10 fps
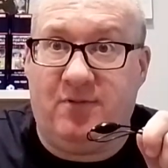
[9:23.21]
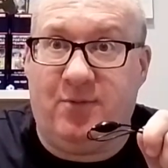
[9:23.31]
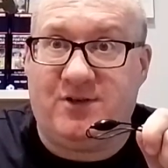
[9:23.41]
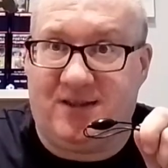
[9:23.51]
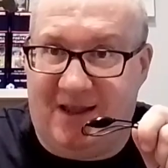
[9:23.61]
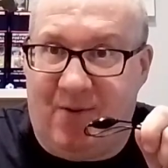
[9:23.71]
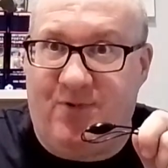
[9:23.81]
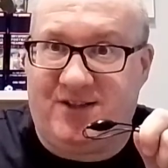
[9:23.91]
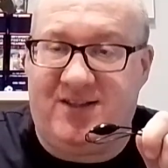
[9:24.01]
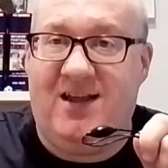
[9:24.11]
It was
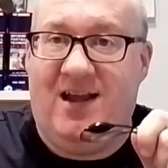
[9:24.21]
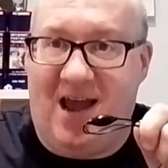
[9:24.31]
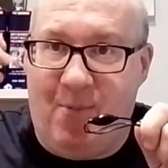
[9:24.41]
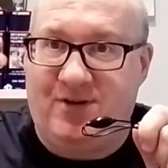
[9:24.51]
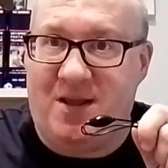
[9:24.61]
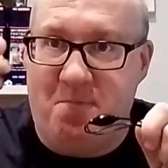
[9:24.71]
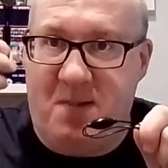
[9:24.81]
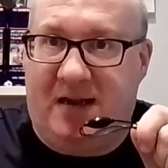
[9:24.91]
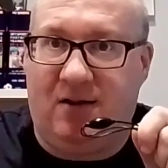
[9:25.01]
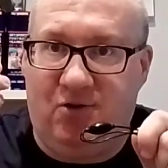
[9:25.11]
the
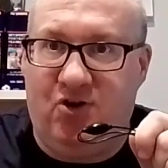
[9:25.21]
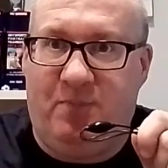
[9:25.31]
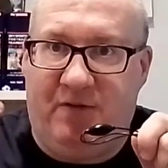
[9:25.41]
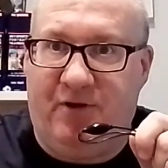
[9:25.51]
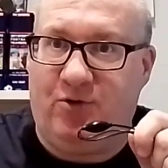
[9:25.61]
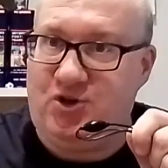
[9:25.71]
middle European final.